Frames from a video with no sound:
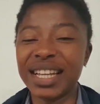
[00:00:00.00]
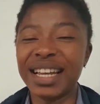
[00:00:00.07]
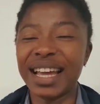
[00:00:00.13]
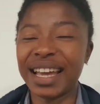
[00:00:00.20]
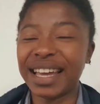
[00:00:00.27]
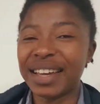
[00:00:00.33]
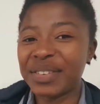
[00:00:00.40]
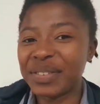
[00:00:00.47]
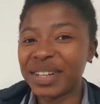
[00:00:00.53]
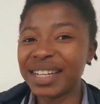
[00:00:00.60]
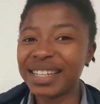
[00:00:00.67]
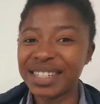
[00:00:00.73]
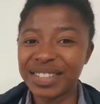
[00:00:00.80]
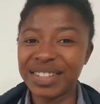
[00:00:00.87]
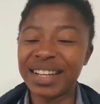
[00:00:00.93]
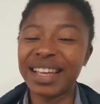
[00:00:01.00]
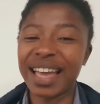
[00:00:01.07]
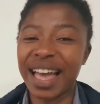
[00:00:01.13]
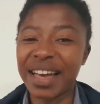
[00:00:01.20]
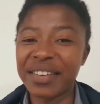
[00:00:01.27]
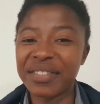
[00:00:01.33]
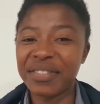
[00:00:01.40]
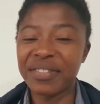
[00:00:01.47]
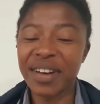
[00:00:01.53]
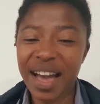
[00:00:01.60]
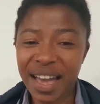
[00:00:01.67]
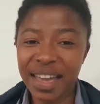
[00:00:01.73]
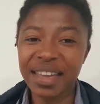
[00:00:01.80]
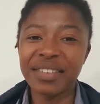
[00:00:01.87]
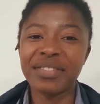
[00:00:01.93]
like we literally have
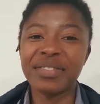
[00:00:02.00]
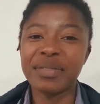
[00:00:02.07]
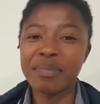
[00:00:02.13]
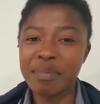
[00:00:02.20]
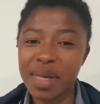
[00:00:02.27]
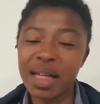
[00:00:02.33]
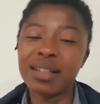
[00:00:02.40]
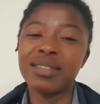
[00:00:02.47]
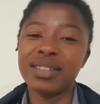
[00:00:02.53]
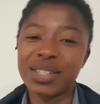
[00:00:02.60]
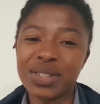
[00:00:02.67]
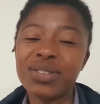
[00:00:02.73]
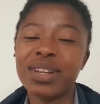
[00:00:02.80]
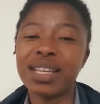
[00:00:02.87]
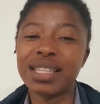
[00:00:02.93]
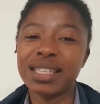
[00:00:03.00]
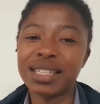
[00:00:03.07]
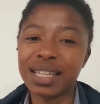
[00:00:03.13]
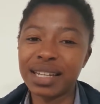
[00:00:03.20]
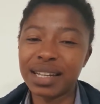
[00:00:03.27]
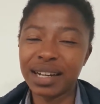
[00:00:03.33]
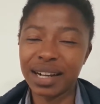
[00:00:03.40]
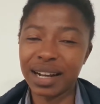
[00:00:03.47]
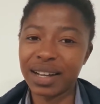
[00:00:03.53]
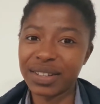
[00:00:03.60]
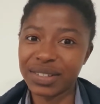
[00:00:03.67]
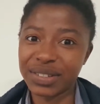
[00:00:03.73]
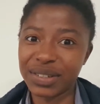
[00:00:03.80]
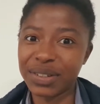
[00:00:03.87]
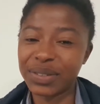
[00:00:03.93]
5 male students in a
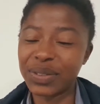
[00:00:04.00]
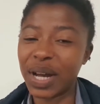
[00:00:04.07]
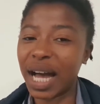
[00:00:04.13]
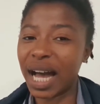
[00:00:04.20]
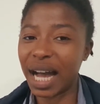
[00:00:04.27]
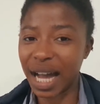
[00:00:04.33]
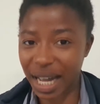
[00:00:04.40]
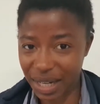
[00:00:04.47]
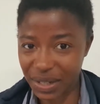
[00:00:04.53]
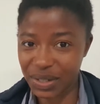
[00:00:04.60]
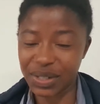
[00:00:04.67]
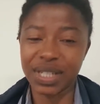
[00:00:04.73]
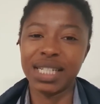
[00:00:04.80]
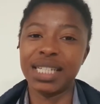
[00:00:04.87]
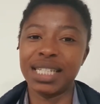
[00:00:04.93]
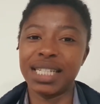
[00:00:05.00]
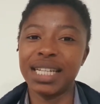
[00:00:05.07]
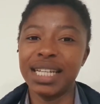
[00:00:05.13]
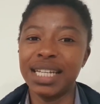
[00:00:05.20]
class of 100.